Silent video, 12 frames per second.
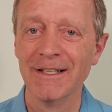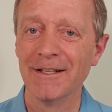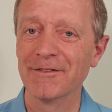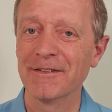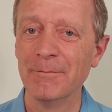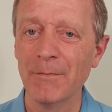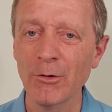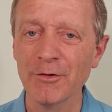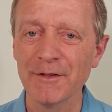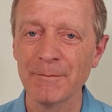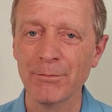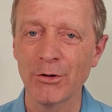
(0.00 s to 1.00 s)
is the
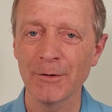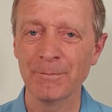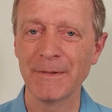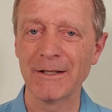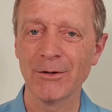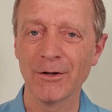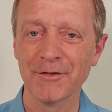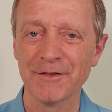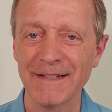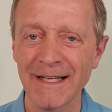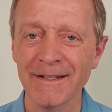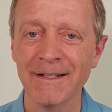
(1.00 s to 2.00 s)
most important, because
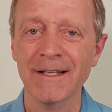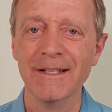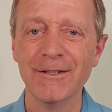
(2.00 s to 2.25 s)
then